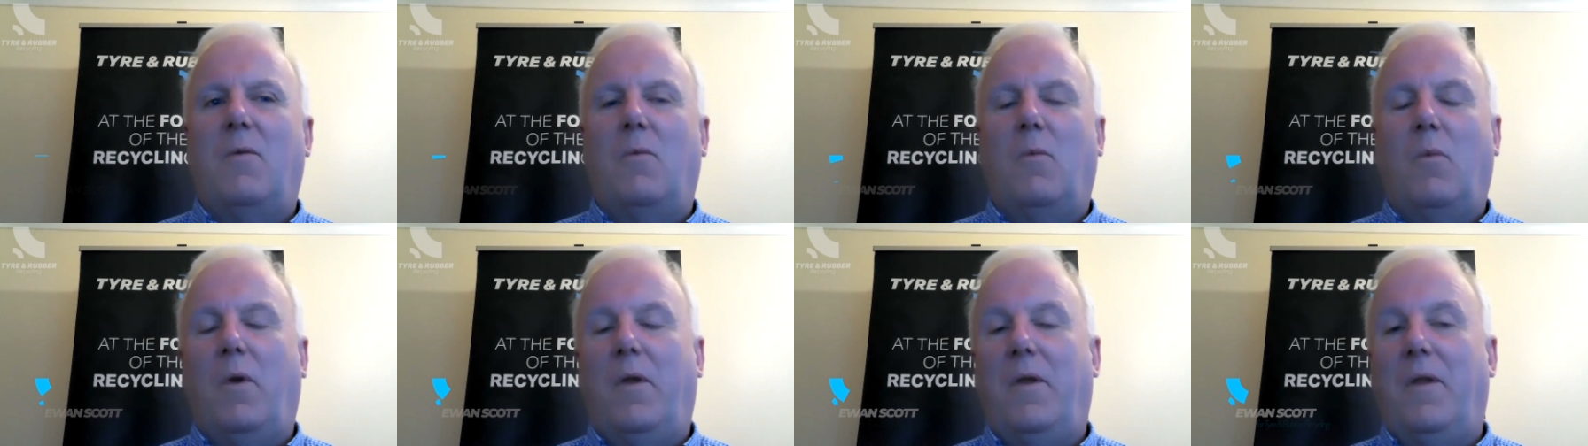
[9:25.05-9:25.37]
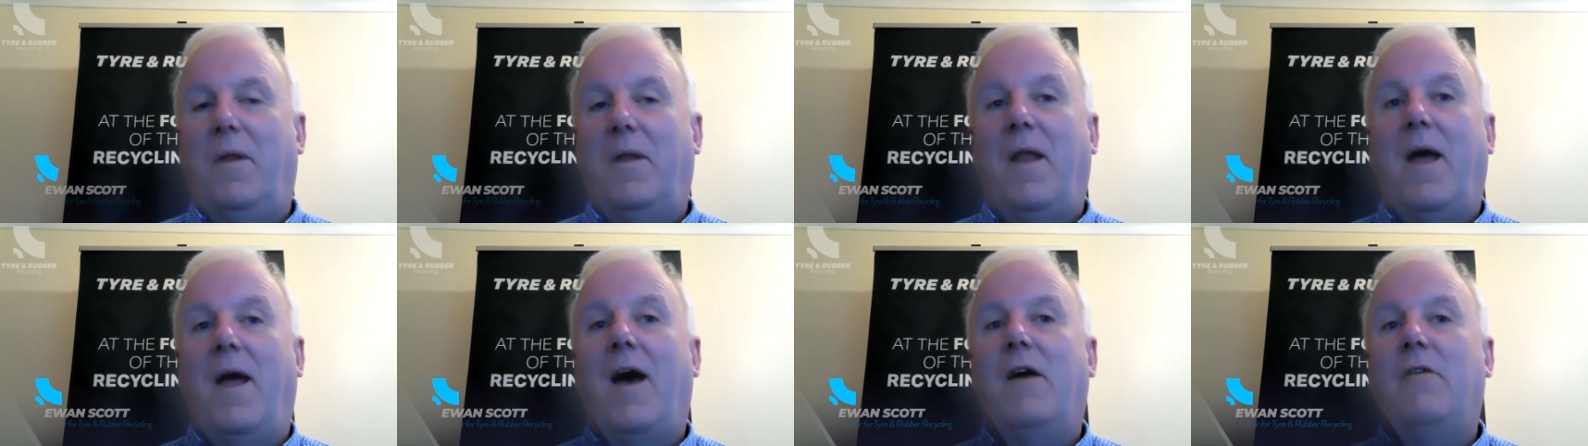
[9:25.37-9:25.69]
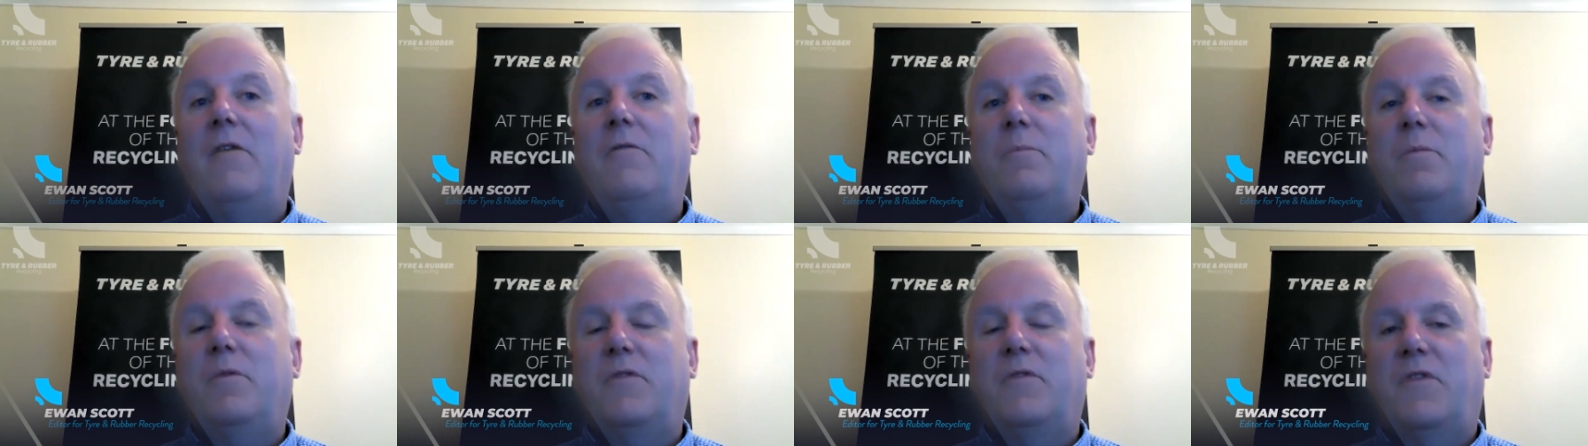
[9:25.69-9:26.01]

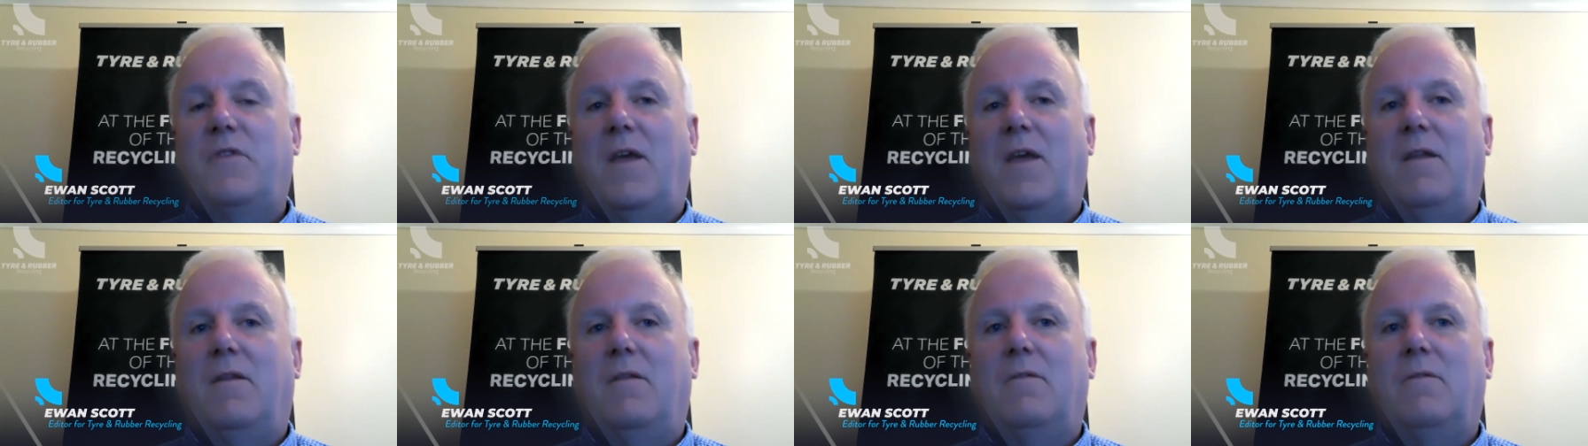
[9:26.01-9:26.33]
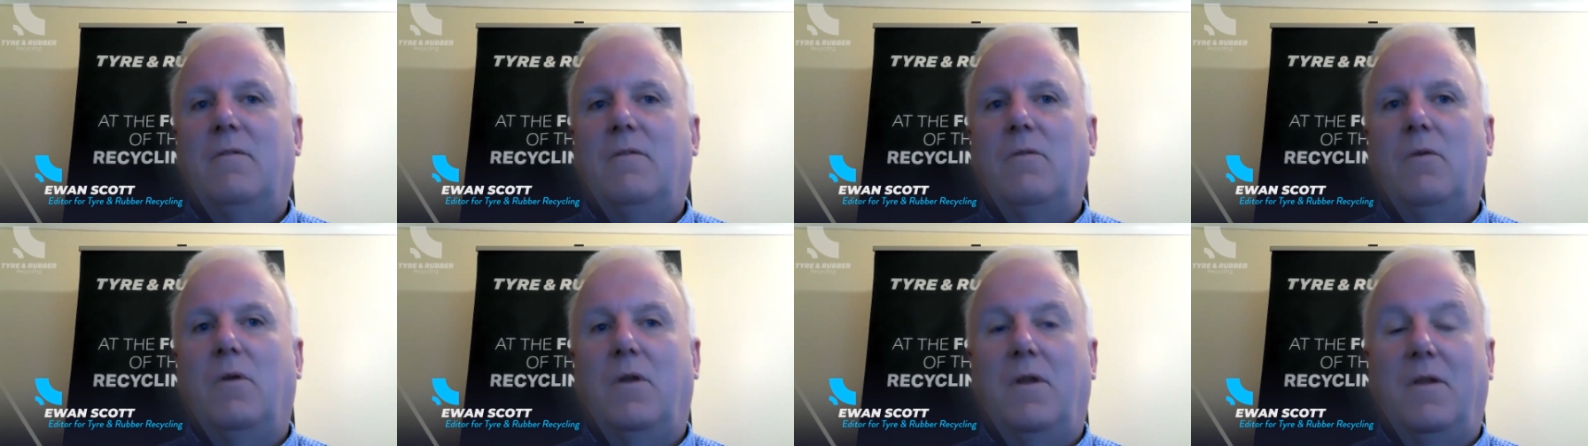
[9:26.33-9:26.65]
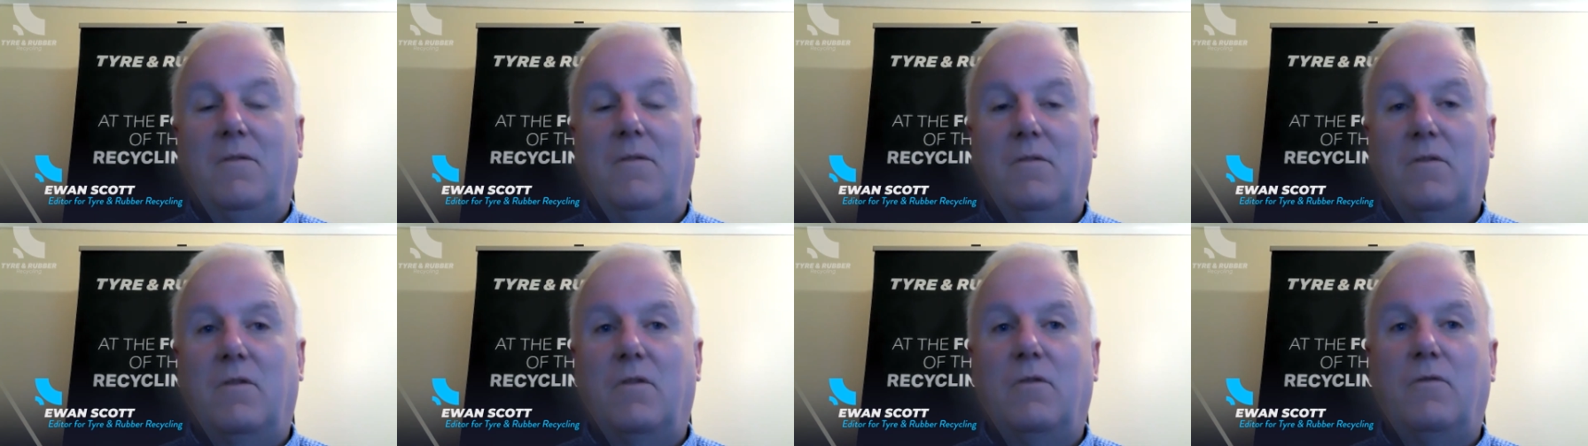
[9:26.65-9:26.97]
1.5% going
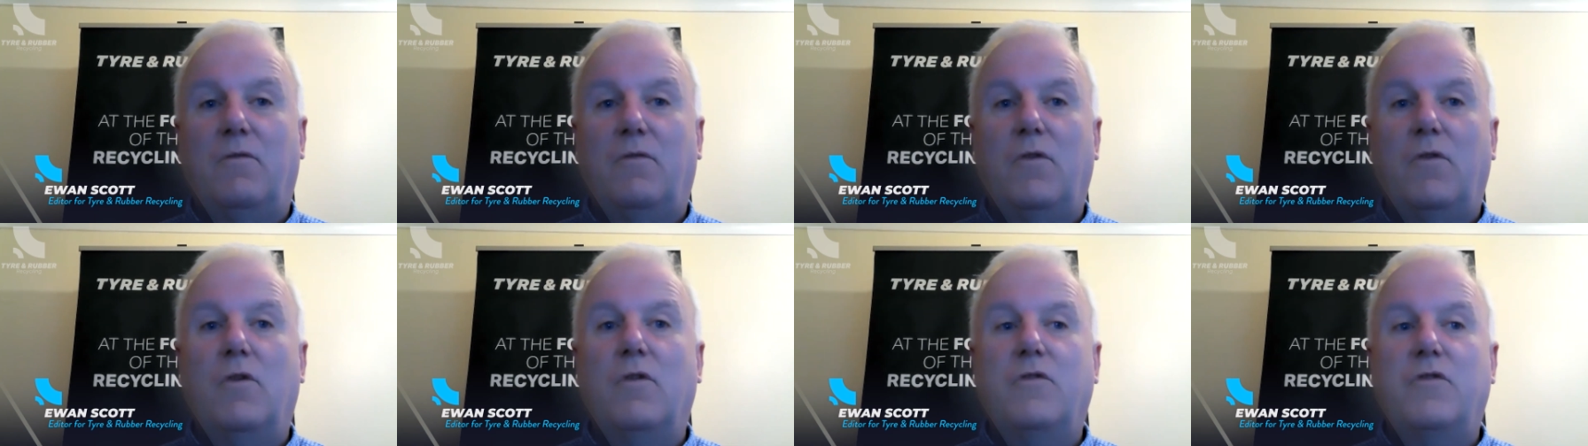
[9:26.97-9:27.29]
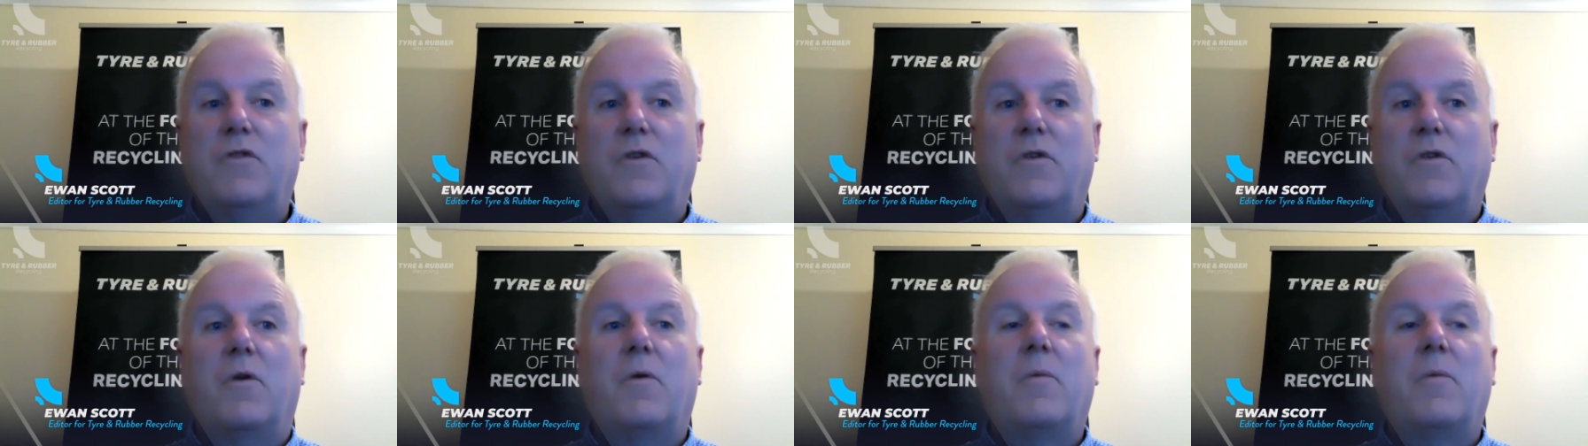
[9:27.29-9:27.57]
into the future.